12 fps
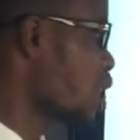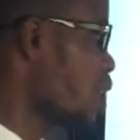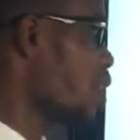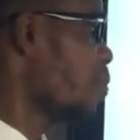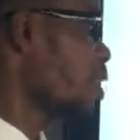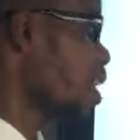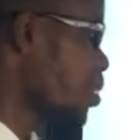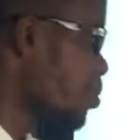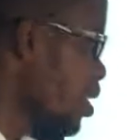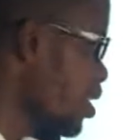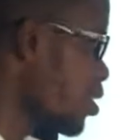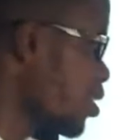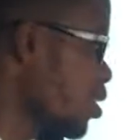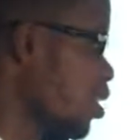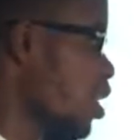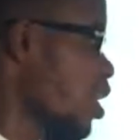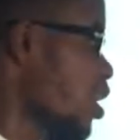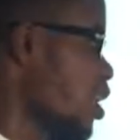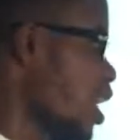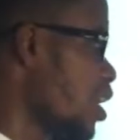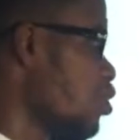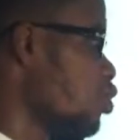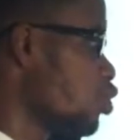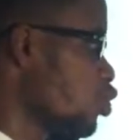there, amenity.
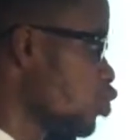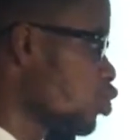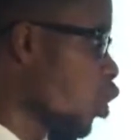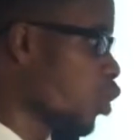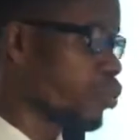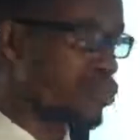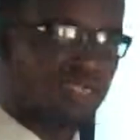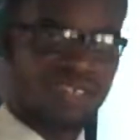Then you should also